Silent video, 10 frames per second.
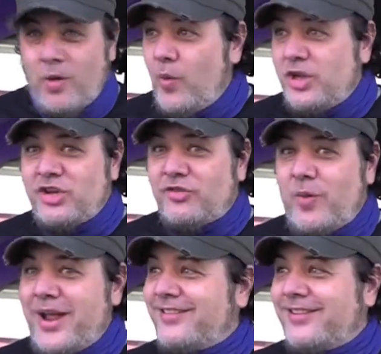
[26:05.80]
We just
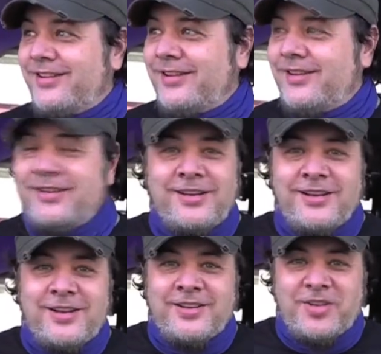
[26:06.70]
went
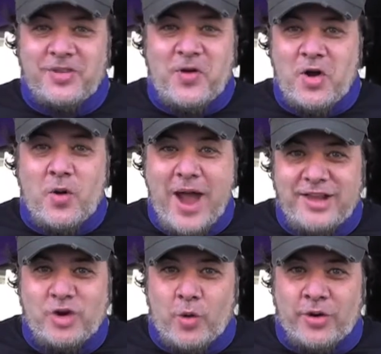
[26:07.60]
to the Funko
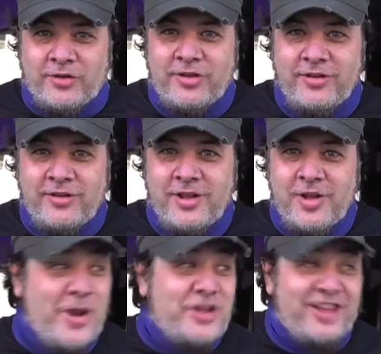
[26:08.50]
headquarters.
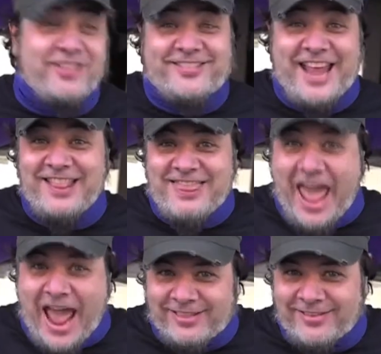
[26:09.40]
We just did
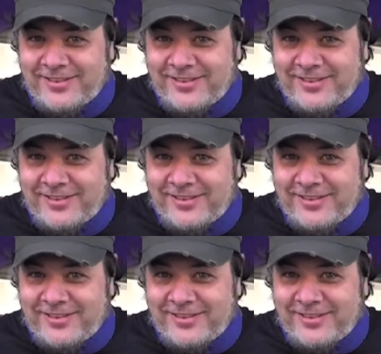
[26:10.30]
that!